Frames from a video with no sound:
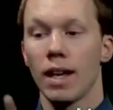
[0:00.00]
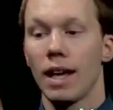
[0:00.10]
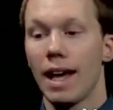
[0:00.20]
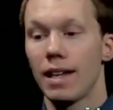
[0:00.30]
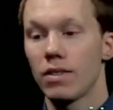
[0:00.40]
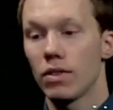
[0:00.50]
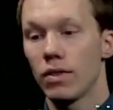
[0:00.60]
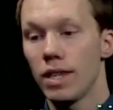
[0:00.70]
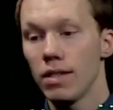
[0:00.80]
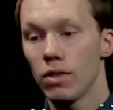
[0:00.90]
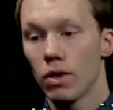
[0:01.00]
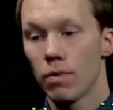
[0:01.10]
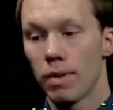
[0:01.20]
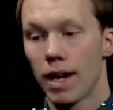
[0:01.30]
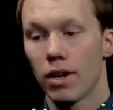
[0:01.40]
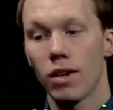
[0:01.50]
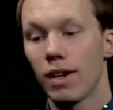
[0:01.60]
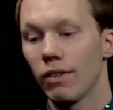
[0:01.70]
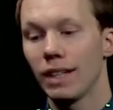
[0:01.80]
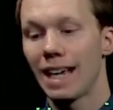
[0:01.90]
And so this lone pair,
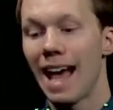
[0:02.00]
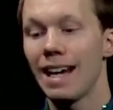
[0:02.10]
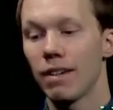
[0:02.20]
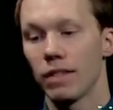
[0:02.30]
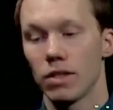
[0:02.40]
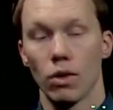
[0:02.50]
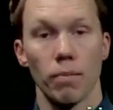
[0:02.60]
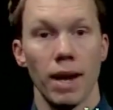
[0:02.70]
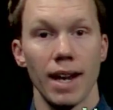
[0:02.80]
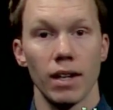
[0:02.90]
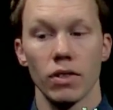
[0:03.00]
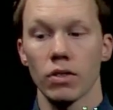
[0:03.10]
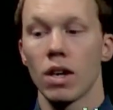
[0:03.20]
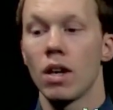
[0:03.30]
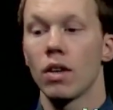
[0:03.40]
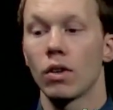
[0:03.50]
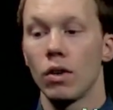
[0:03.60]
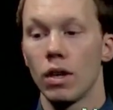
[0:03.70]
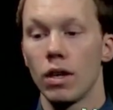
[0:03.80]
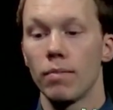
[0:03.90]
really any of these lone pairs,
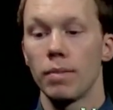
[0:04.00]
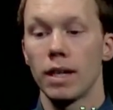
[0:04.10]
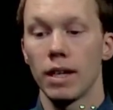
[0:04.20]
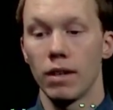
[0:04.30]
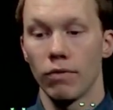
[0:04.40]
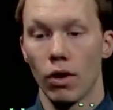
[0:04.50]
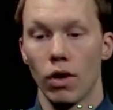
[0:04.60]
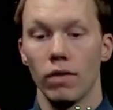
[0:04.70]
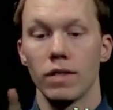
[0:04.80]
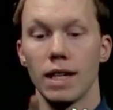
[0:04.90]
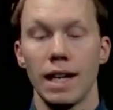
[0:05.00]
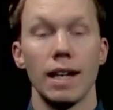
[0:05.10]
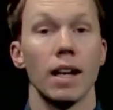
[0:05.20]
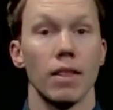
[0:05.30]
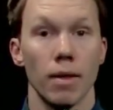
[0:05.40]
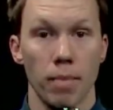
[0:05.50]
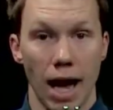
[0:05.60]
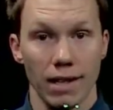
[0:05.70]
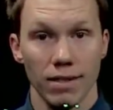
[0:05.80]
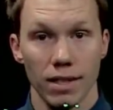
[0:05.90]
could be involved in the
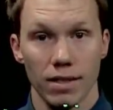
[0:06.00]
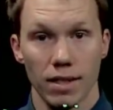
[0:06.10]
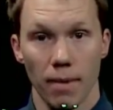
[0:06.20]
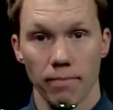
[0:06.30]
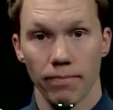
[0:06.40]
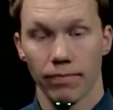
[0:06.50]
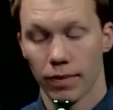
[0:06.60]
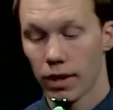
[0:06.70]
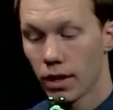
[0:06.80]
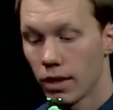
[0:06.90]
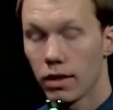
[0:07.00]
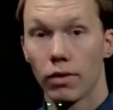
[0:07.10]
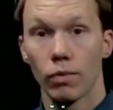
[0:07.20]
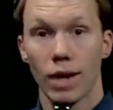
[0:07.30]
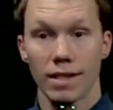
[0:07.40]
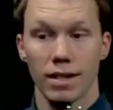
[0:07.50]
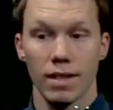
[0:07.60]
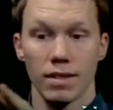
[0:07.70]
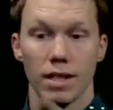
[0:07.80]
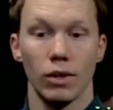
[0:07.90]
pi system, the
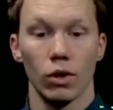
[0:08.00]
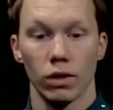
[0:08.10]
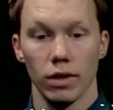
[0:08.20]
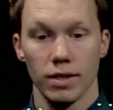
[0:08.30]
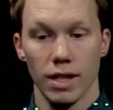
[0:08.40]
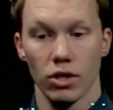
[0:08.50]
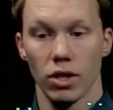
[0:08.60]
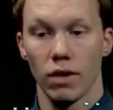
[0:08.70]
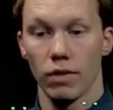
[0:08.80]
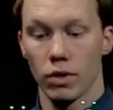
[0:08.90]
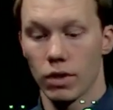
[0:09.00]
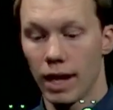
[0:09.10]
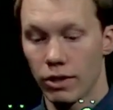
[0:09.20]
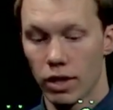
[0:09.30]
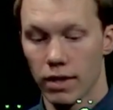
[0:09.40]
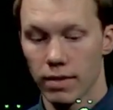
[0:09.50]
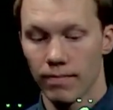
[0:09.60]
resonance delocalization of those electrons.